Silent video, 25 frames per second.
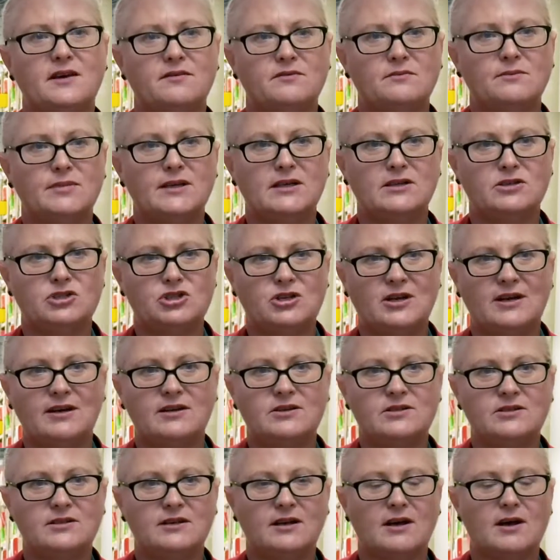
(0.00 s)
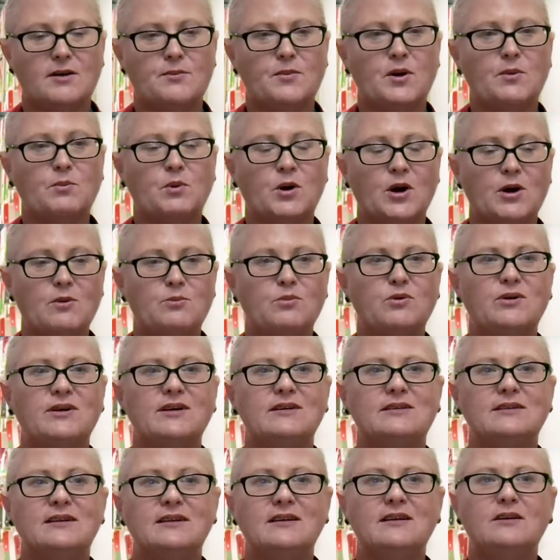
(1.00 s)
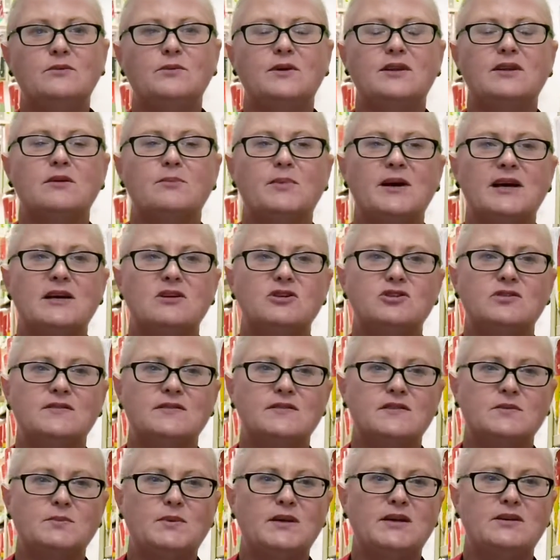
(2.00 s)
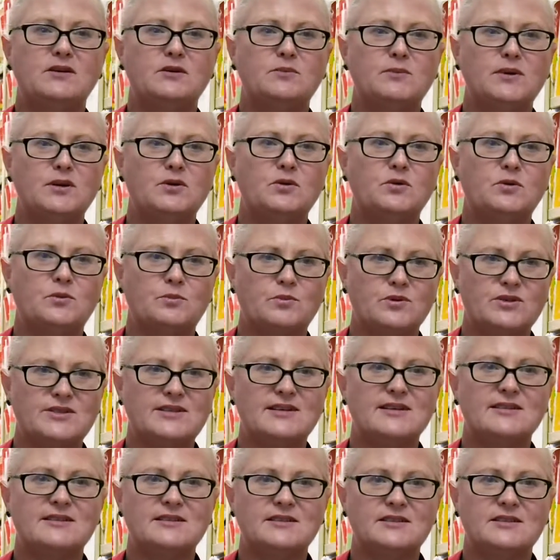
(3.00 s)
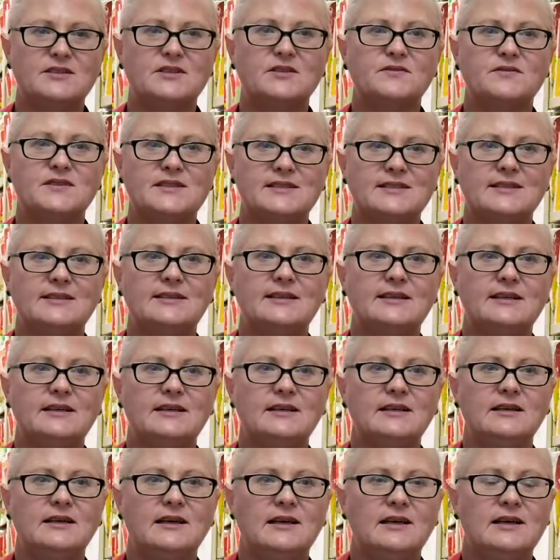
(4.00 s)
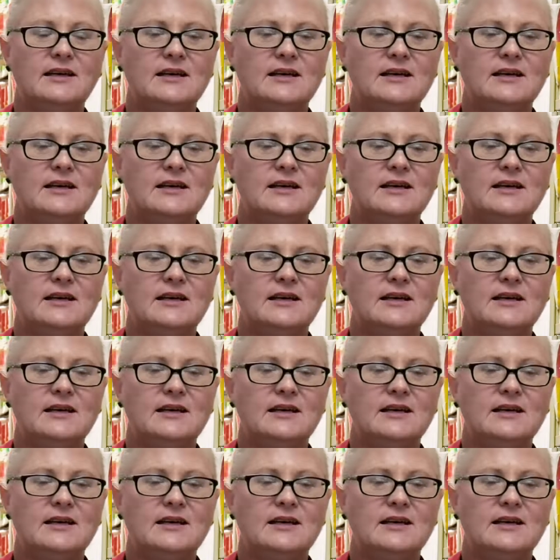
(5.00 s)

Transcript: haven't been checked appropriately when the patient's been admitted or presented to the facility,